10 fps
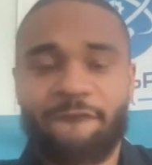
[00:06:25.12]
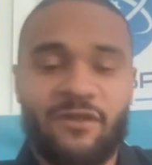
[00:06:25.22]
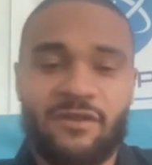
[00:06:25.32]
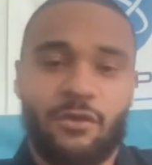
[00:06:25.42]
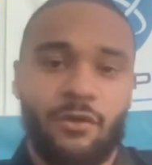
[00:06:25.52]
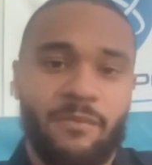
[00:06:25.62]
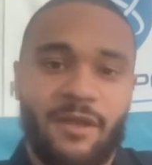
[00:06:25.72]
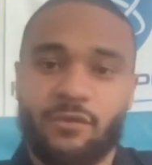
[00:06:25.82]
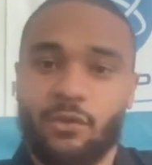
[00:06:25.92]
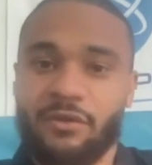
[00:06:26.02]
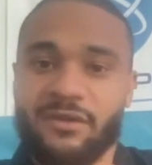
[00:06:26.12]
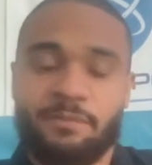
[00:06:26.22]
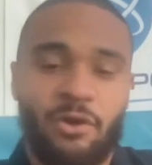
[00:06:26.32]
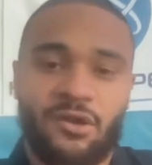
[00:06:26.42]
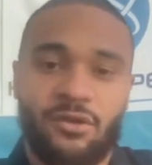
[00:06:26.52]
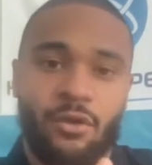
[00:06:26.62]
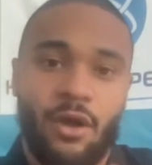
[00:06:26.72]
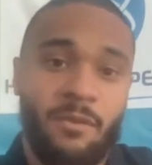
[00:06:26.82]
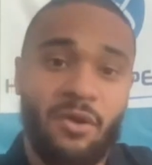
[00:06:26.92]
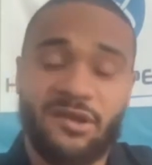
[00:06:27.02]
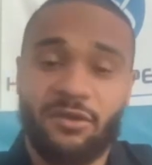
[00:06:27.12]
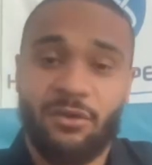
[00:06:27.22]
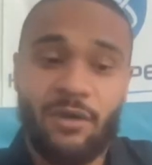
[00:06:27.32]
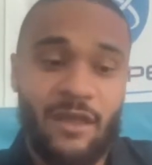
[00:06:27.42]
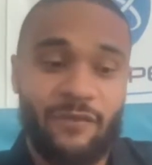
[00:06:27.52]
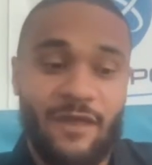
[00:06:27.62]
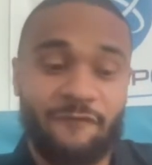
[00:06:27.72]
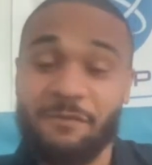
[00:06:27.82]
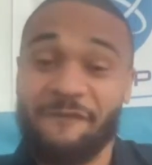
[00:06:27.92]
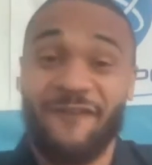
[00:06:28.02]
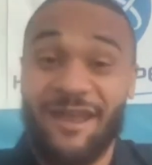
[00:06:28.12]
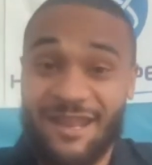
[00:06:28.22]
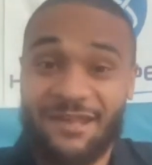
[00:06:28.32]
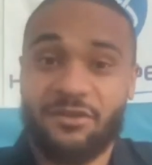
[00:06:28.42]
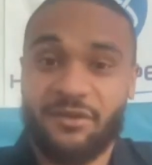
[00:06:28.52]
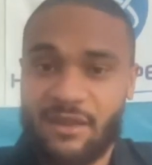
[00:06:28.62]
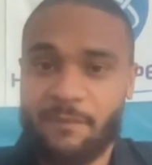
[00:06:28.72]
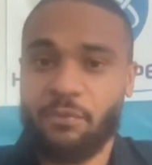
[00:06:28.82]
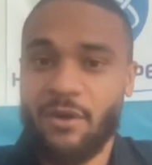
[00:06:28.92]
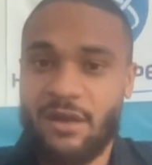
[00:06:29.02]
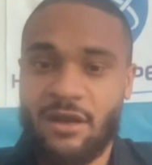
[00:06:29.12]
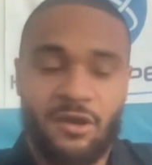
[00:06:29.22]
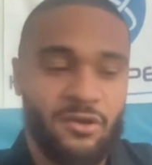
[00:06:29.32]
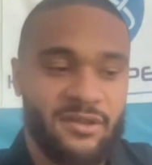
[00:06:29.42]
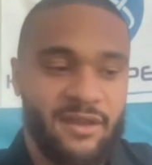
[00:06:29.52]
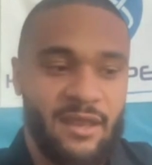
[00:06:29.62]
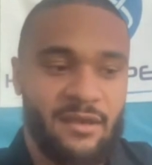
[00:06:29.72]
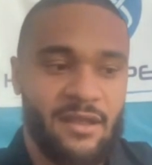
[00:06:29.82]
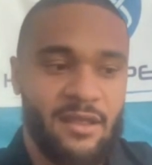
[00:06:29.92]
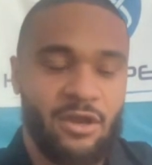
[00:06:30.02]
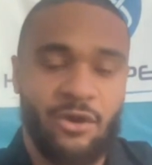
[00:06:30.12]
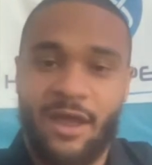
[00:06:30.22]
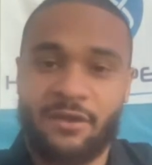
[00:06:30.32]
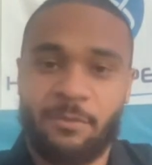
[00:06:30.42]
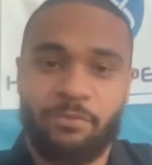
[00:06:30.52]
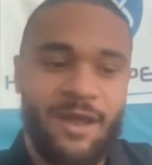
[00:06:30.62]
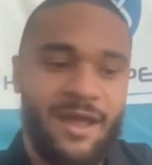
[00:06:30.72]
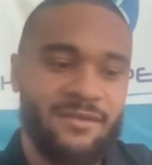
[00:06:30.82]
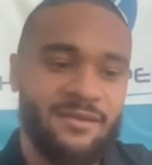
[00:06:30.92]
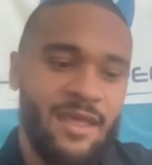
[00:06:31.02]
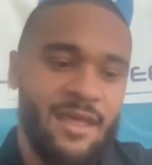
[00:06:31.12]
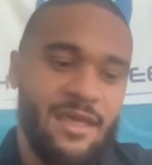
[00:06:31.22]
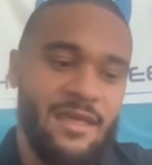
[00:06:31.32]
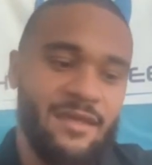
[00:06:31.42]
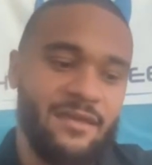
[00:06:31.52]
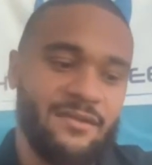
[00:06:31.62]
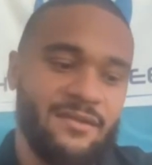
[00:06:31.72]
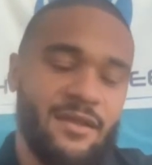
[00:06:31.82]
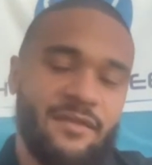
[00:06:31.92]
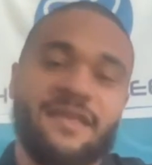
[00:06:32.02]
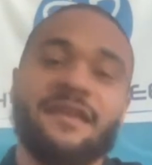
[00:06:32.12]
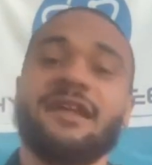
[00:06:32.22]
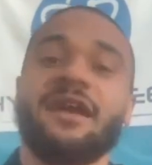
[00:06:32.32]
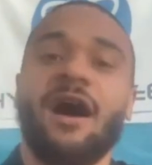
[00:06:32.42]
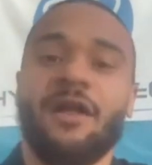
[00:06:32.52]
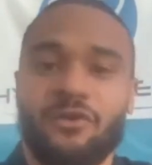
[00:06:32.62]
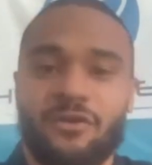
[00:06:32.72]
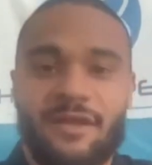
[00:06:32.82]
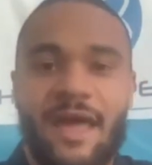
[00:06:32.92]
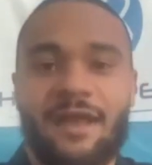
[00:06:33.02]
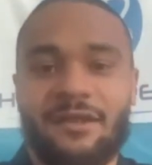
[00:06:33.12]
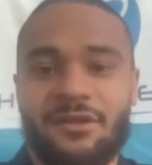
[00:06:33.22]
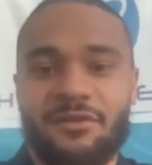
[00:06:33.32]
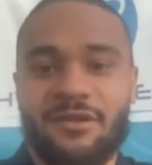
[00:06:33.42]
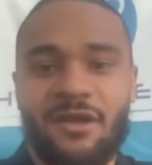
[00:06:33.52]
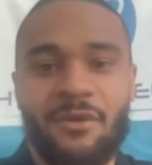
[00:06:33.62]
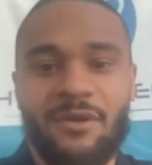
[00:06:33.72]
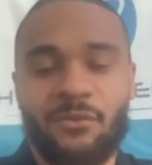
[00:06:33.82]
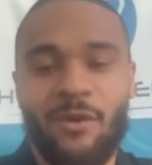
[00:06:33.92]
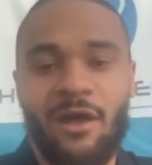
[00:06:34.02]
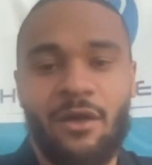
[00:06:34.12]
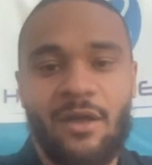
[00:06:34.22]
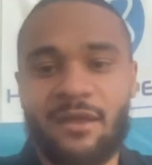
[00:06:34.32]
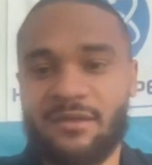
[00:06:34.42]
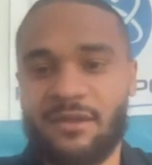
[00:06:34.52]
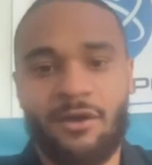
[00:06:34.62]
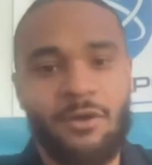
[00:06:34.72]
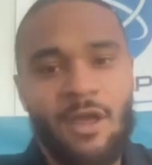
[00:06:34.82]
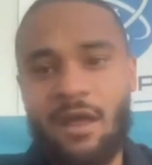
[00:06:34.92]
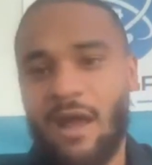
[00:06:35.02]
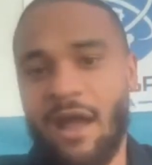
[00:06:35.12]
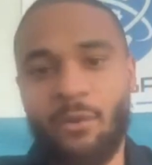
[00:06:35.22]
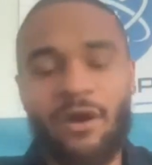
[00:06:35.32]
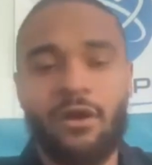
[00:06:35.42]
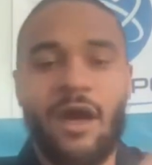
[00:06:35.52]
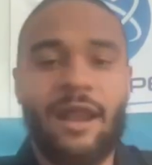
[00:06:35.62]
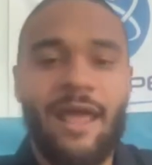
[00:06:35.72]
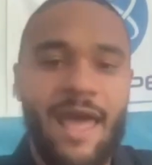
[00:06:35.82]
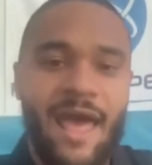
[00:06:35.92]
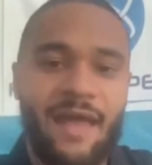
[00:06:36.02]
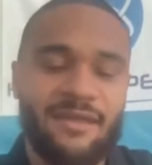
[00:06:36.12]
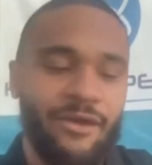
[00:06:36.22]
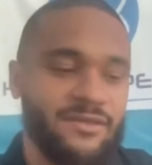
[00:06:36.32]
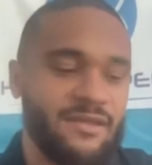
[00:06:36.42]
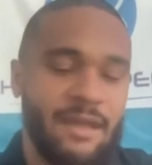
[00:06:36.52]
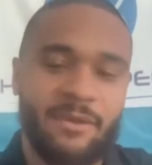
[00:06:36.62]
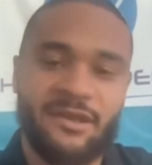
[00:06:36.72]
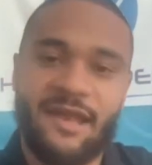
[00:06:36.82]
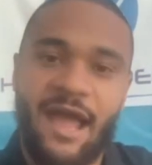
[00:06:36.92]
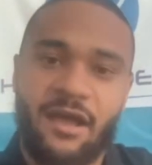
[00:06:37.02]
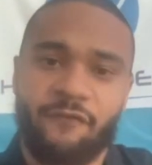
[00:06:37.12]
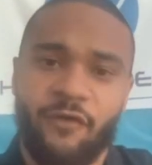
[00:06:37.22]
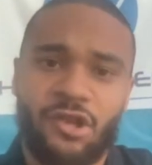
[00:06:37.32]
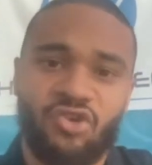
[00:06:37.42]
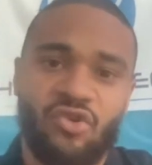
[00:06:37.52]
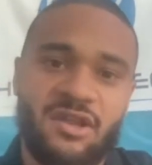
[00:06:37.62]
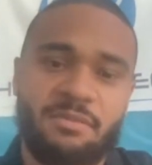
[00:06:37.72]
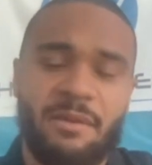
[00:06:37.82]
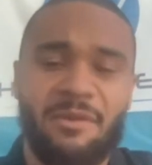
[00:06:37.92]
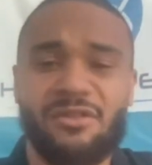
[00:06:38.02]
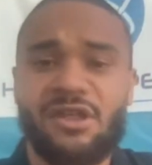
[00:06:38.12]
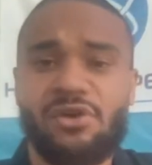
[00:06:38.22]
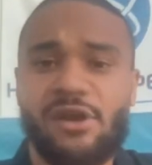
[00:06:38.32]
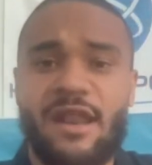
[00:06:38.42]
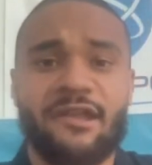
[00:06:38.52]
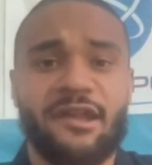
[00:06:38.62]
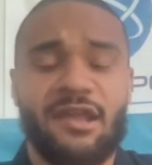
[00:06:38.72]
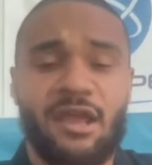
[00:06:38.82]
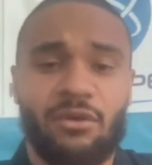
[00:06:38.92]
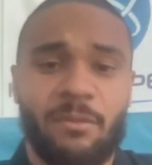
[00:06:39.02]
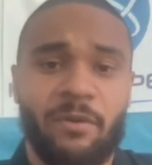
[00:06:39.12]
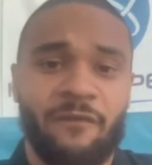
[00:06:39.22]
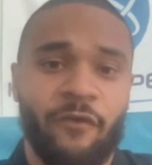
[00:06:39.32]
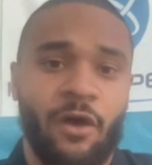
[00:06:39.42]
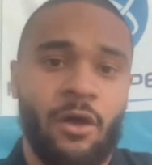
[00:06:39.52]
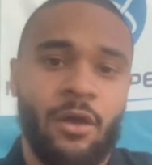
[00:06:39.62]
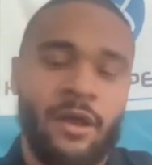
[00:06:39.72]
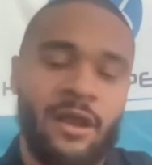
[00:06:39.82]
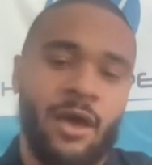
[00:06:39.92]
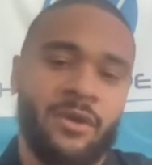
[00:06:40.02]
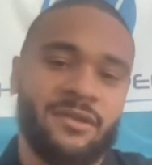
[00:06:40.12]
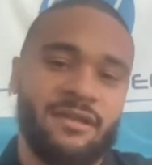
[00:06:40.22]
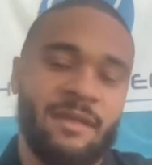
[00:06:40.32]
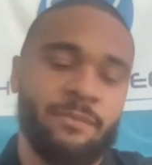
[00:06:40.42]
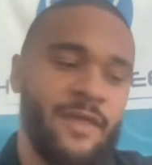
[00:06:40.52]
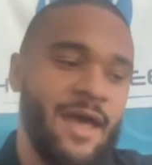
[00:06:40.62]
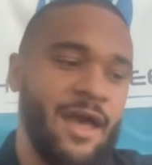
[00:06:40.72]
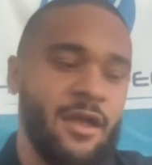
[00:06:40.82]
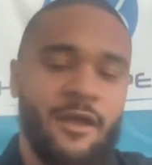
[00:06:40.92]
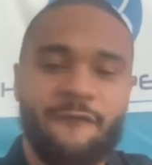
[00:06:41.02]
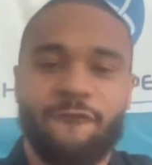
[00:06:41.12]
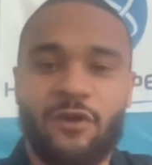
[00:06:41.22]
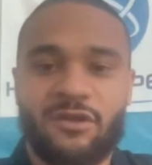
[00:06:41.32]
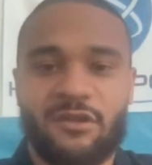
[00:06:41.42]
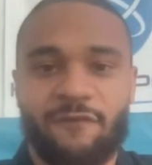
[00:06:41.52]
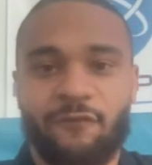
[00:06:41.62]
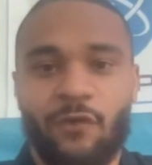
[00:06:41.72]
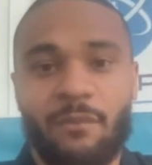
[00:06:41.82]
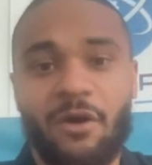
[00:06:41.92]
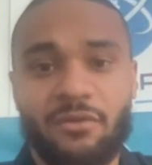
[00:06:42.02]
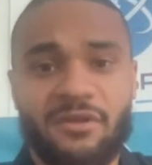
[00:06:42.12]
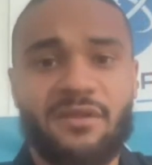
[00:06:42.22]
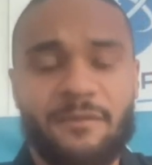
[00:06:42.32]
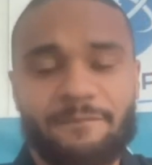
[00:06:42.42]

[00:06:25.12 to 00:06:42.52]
physical, mental, spiritual, emotional, and then from a financial standpoint and understanding, you know, enterprise is teaching others how to do so as well. And so I wear a lot of hats. I like to say I'm a jack of all trades, but I'm a leader and an educator above all. And I always keep that first and foremost.